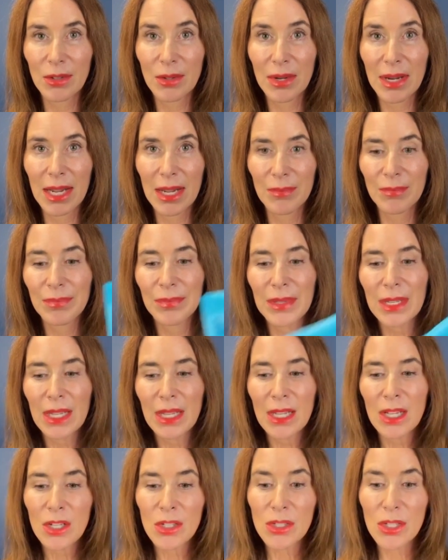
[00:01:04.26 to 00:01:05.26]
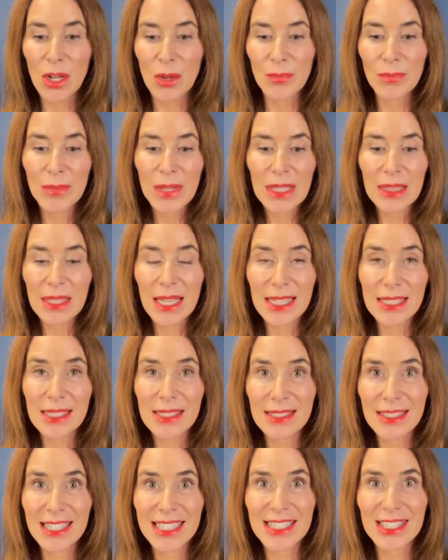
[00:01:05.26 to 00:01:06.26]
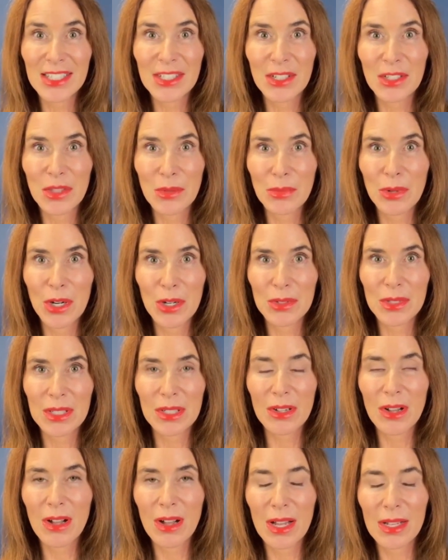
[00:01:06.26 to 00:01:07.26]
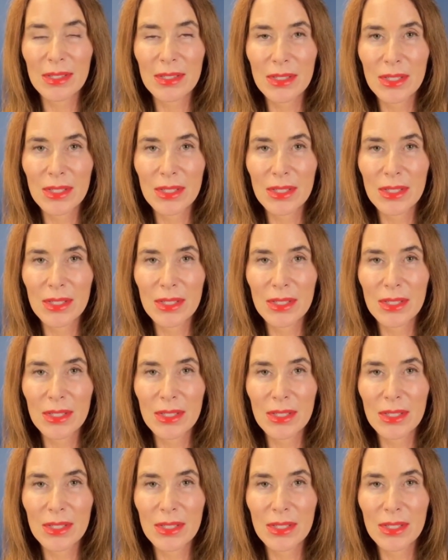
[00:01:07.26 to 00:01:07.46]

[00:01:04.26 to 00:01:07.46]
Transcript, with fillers: name. So let's, let's look at the pros and cons.